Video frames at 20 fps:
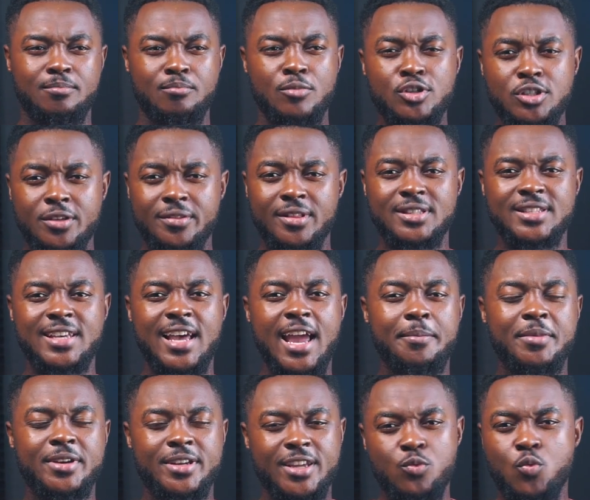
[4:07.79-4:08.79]
Most of the
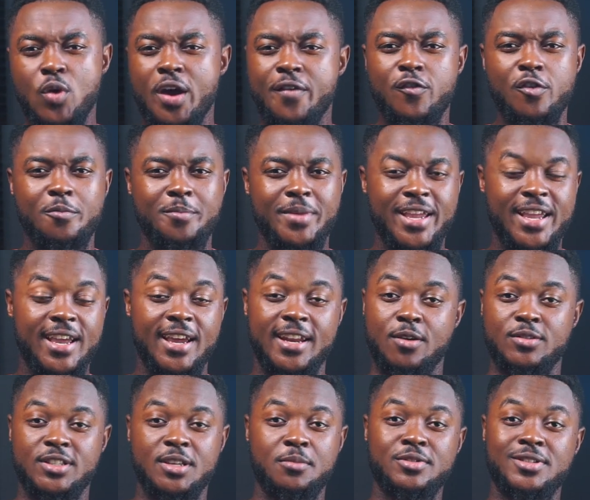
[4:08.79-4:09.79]
time it did work for me and
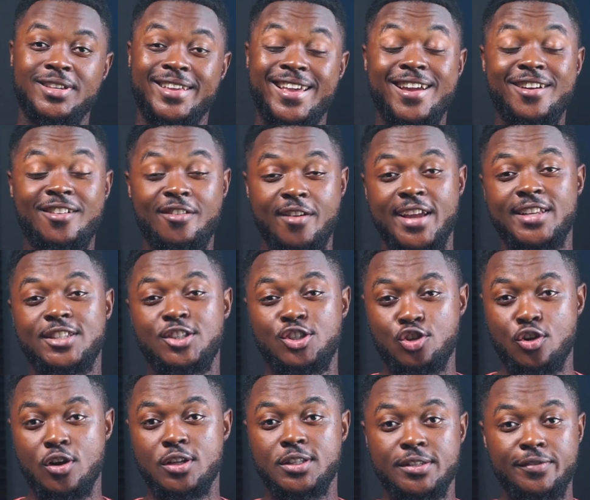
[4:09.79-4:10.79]
I was able to get great
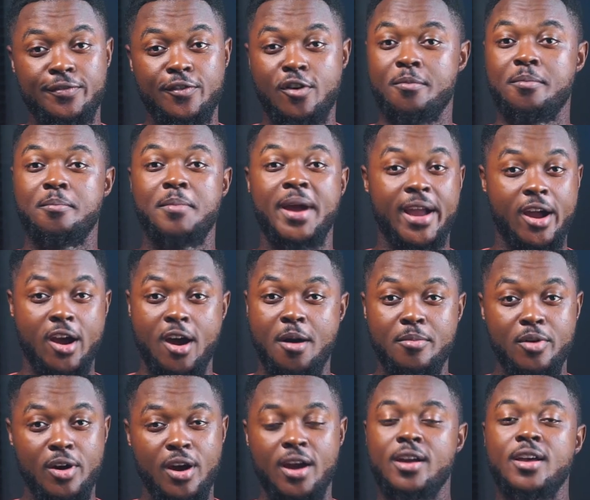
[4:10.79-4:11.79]
shots from my
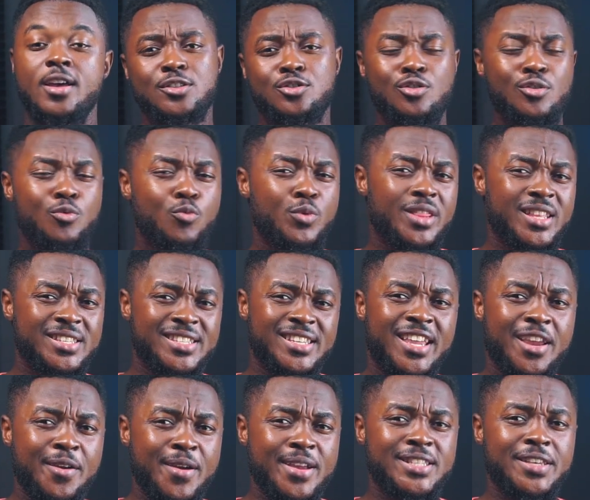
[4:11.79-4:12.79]
camera. So with the
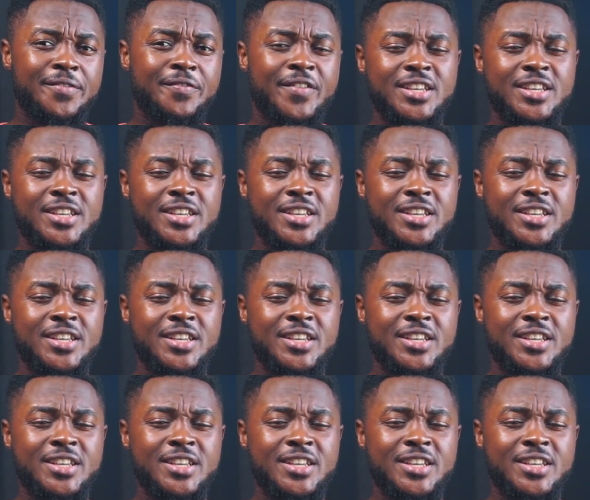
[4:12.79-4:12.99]
security